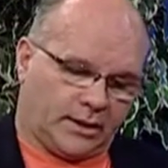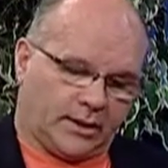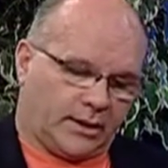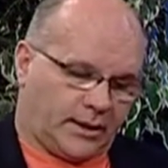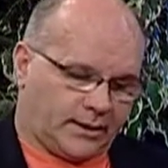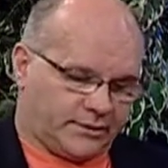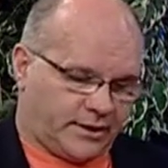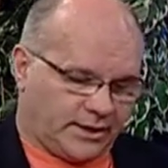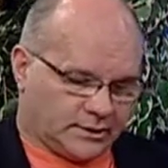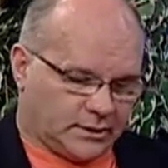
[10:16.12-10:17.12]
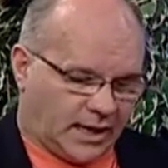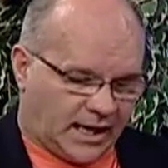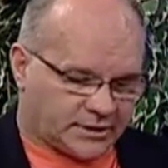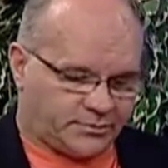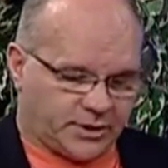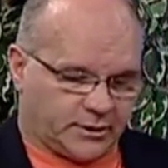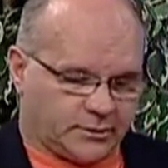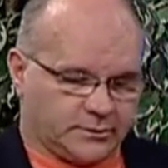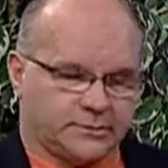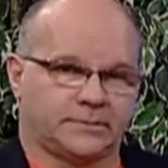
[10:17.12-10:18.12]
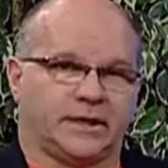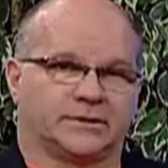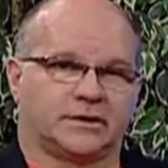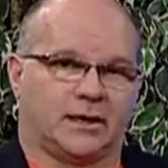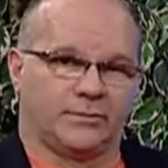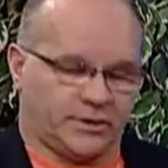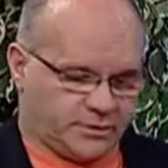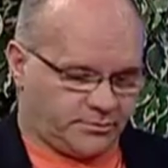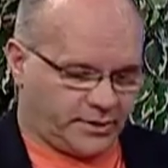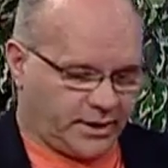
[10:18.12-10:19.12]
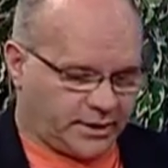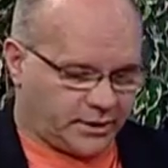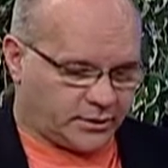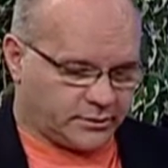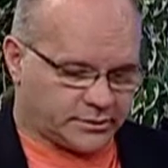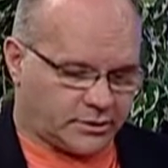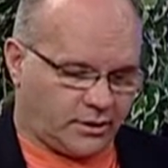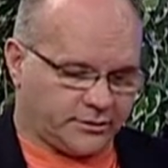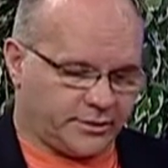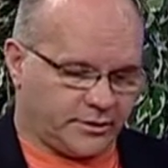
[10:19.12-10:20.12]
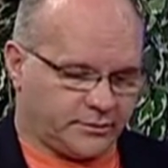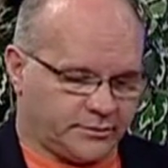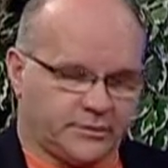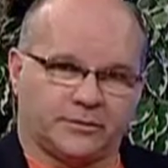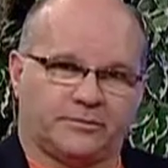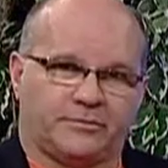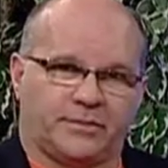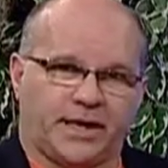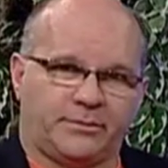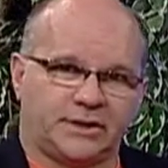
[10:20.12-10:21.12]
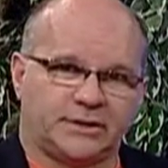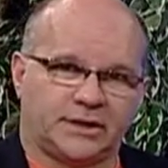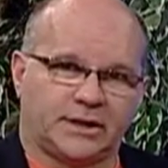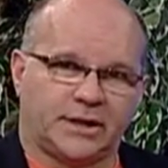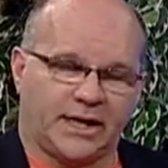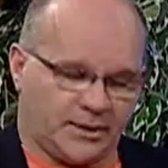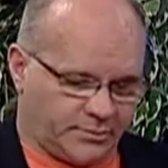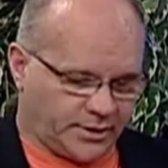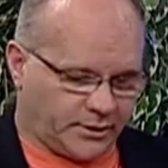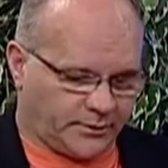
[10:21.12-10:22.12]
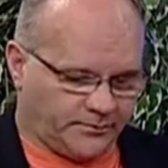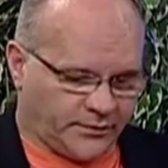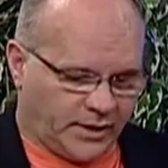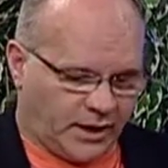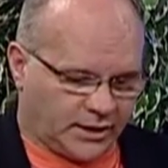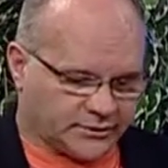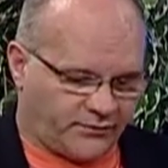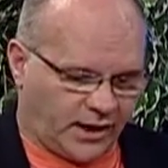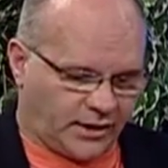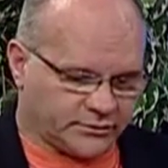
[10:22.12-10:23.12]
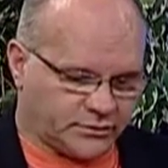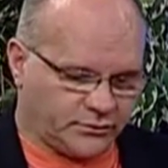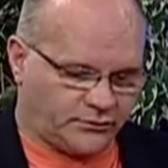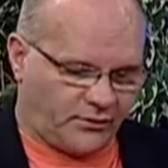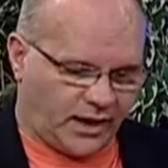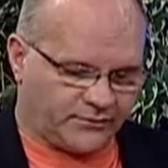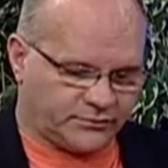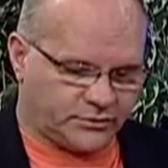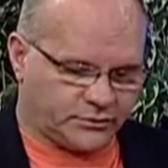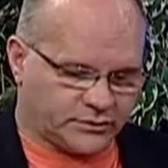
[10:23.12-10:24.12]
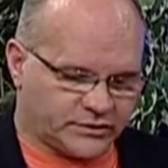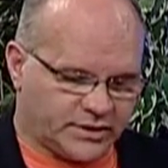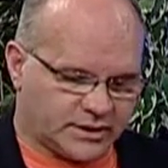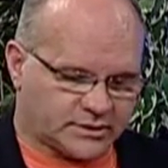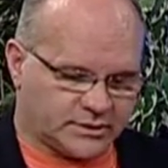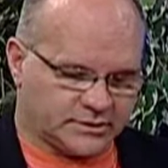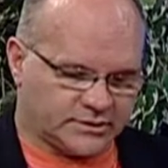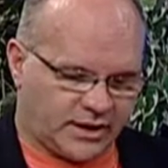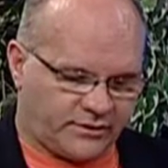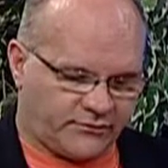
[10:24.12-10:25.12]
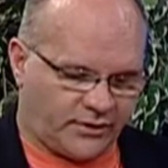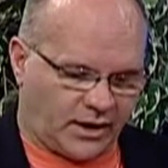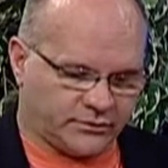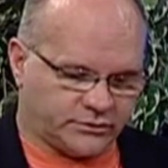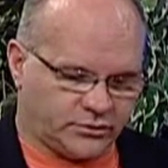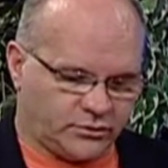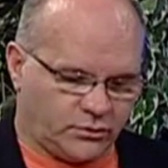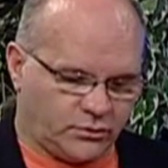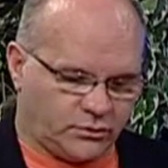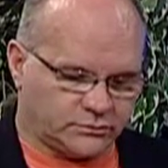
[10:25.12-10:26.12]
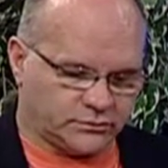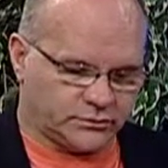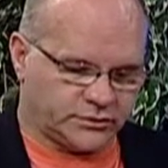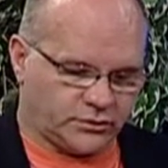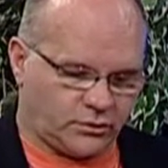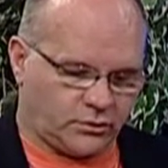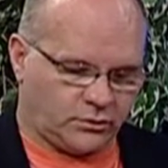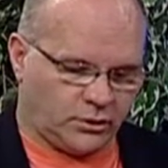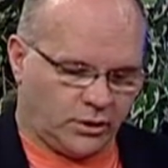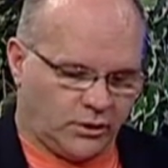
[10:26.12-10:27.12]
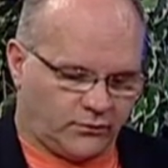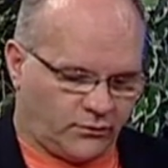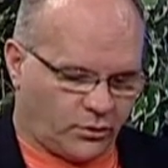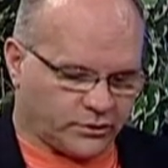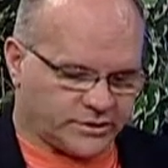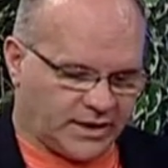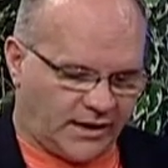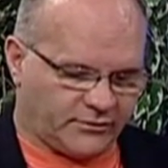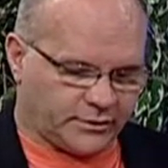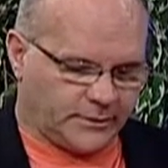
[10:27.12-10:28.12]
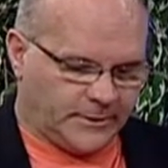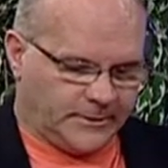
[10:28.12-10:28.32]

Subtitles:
the last bill that's coming into play here is called the Baby DNA Bill, House File 2526 and Senate File 2047.